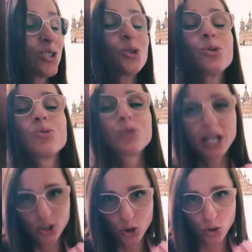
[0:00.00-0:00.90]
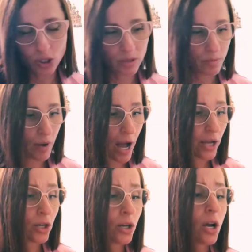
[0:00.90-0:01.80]
great to
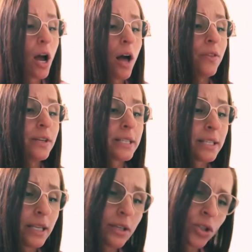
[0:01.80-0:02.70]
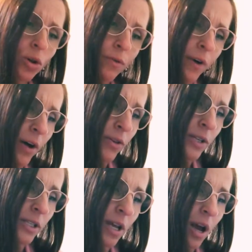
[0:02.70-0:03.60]
admire the skills of
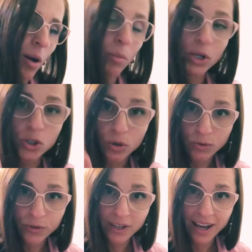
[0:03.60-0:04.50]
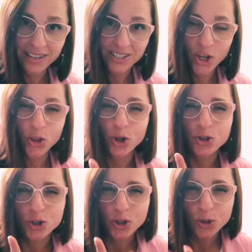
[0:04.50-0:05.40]
others, but don't forget
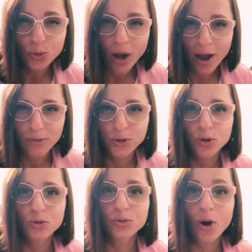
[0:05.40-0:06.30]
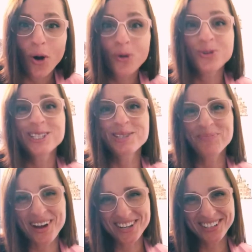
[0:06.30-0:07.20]
that you have your own
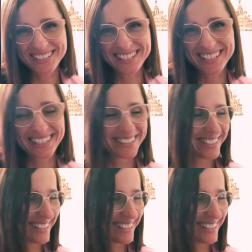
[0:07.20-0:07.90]
special skills.